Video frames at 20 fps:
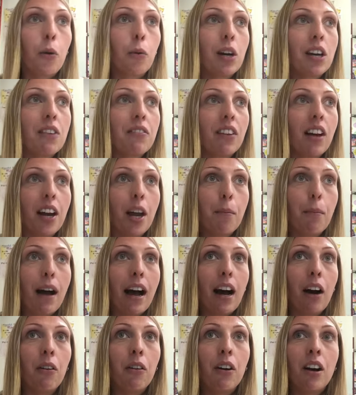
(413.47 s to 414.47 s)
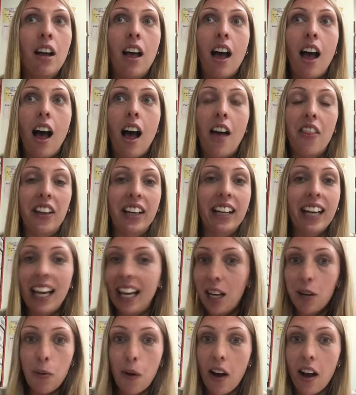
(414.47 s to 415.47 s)
We've learned about the
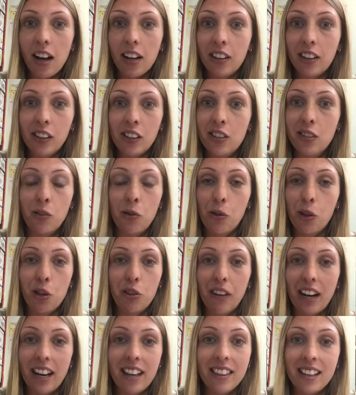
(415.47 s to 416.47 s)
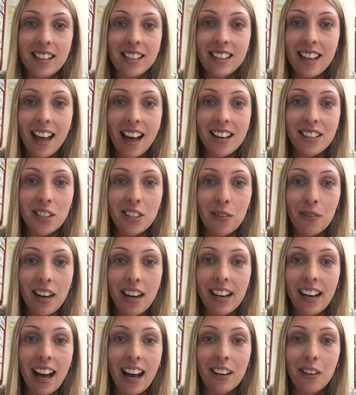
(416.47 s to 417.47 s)
key workers, all the great things they're
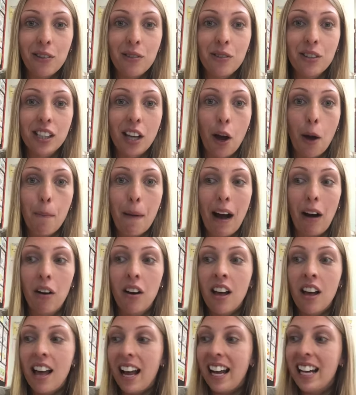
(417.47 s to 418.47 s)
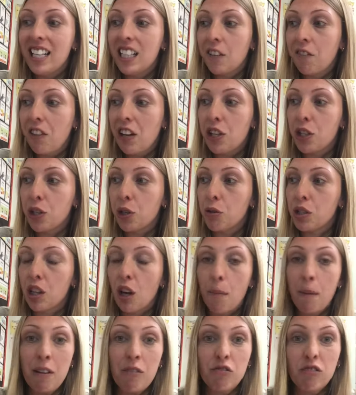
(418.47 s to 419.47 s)
doing, and also about individuals
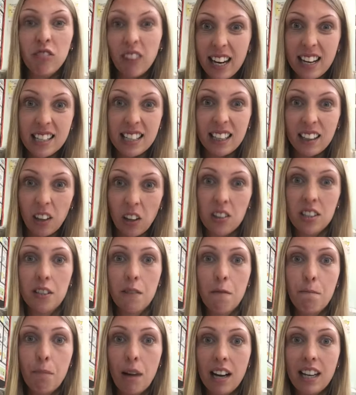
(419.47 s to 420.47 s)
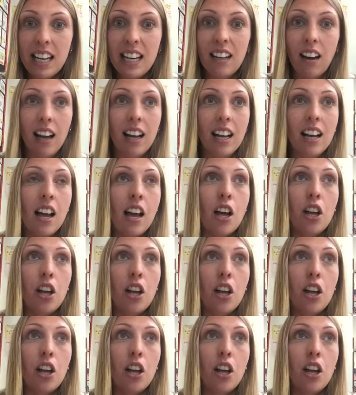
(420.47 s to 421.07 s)
that have been raising lots of money, like